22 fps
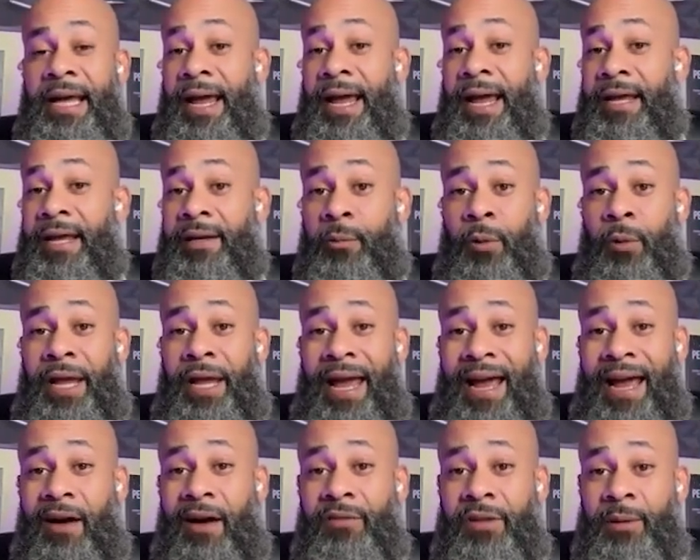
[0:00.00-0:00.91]
and we
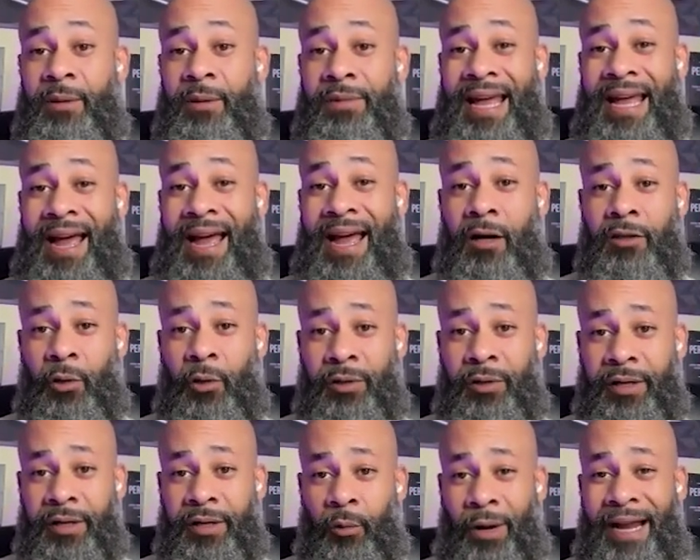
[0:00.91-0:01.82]
have them
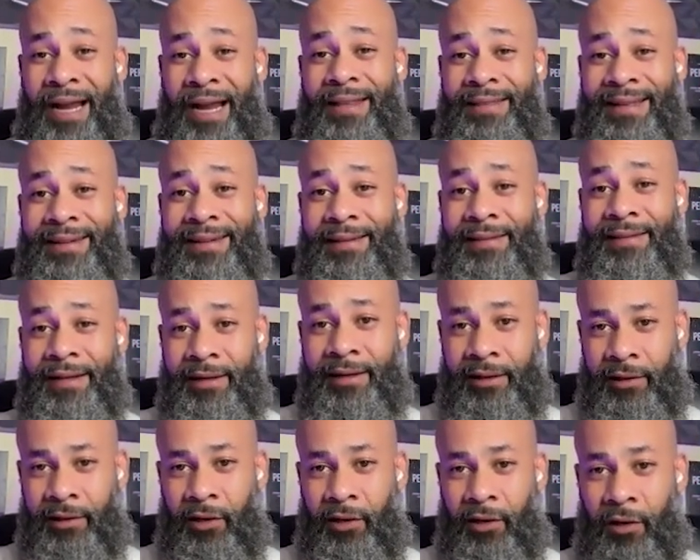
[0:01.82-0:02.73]
download it right then and
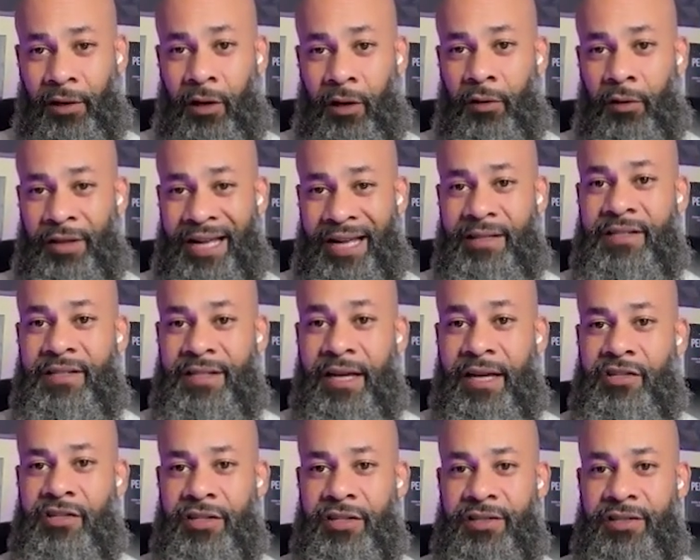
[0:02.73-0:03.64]
there on that
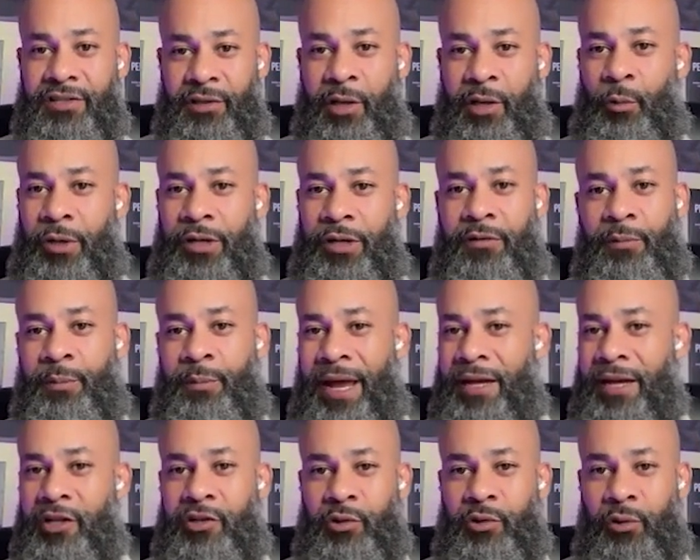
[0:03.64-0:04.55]
session, so that we
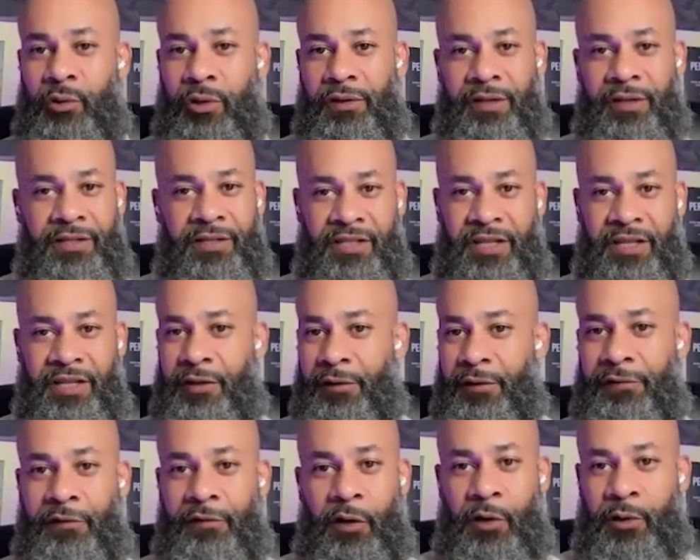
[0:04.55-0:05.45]
make sure that it's in
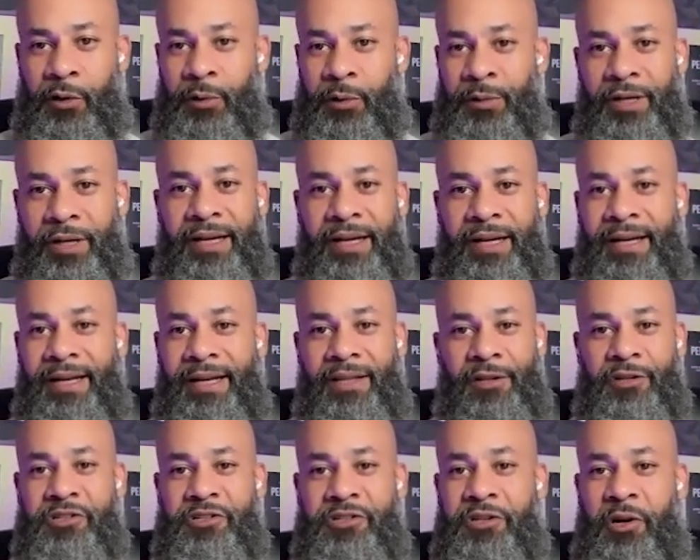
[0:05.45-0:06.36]
their phone.
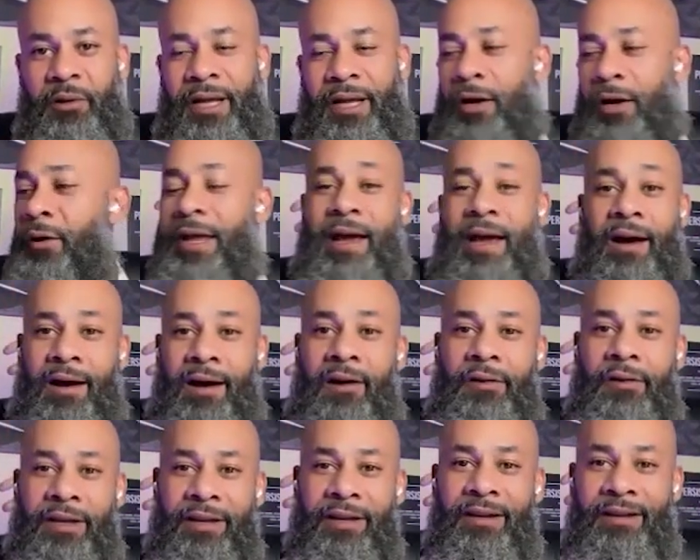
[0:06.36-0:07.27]
There's no like, okay,
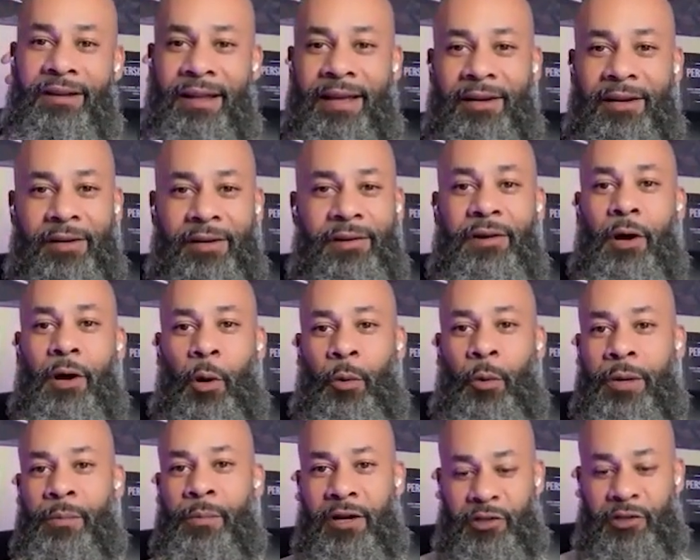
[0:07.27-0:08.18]
I'll get it later. No,
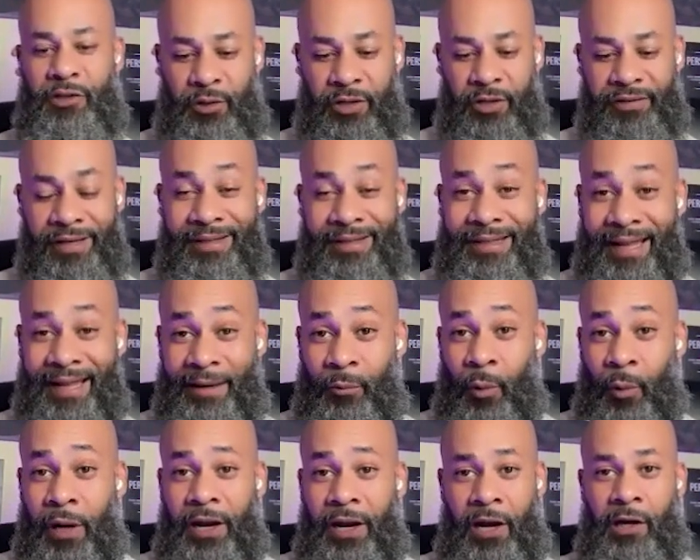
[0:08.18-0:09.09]
we make sure that they
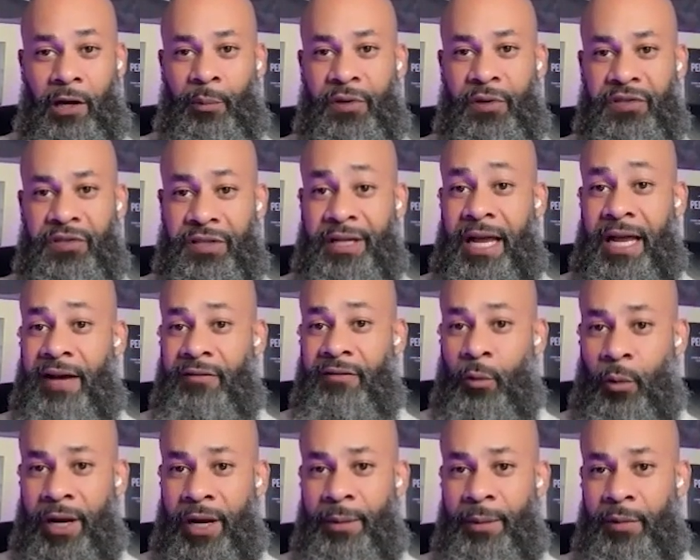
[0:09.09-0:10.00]
100% have a
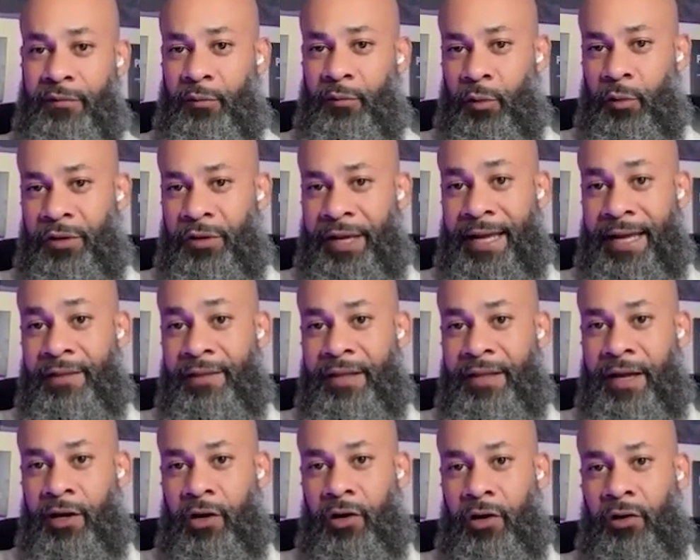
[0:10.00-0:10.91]
way before they end
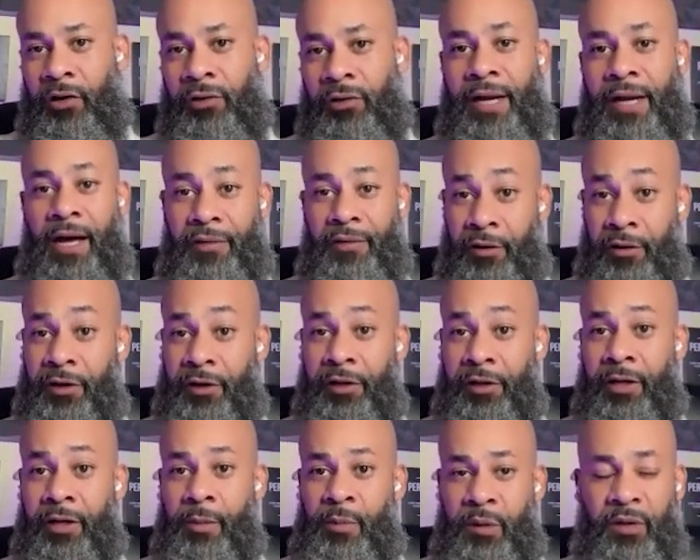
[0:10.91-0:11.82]
that call on how they're going
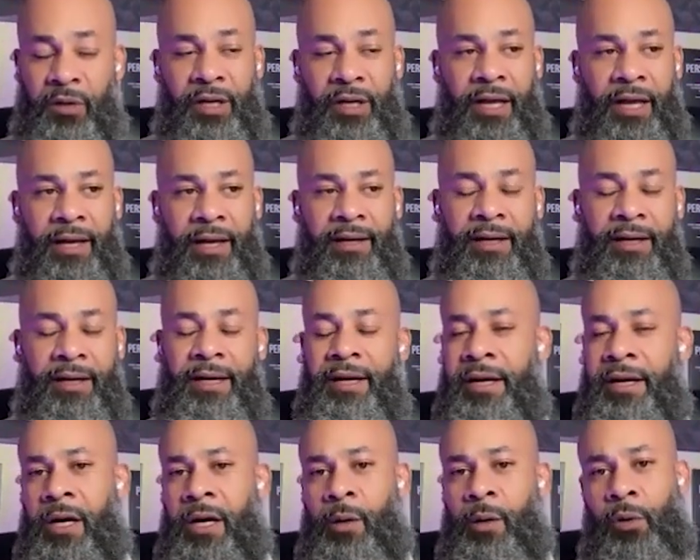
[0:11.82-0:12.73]
to communicate.
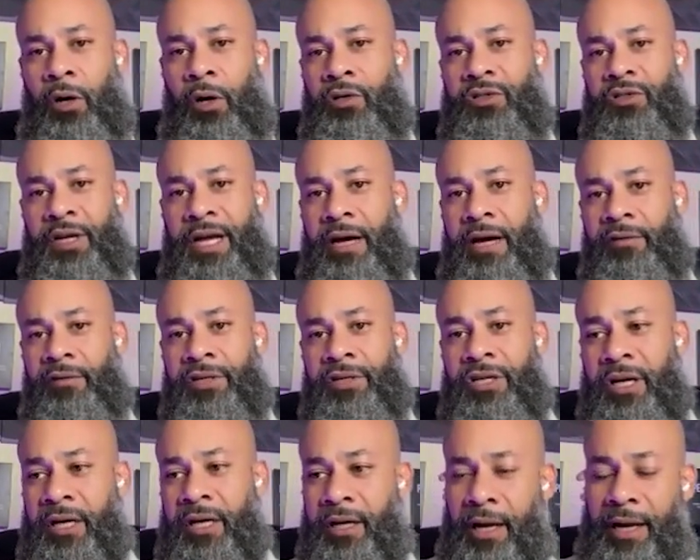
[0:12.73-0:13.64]
We also have
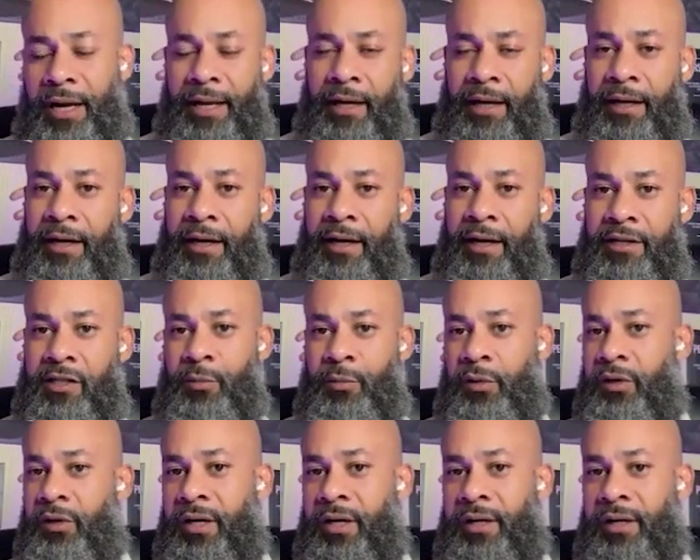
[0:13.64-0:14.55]
a
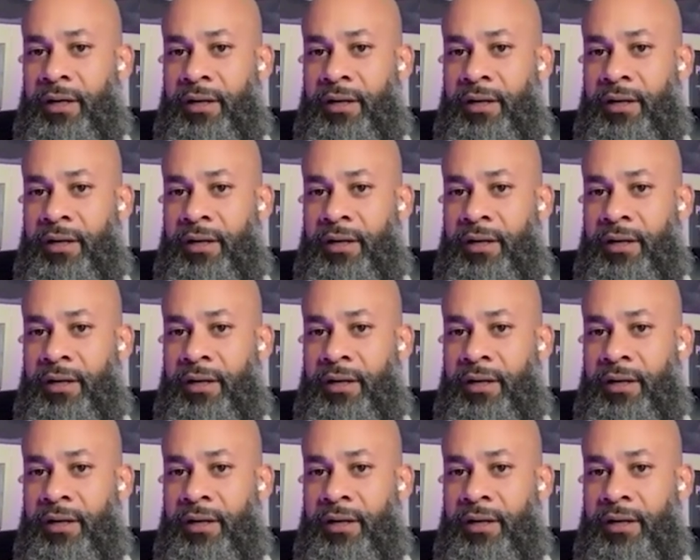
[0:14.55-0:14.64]
customer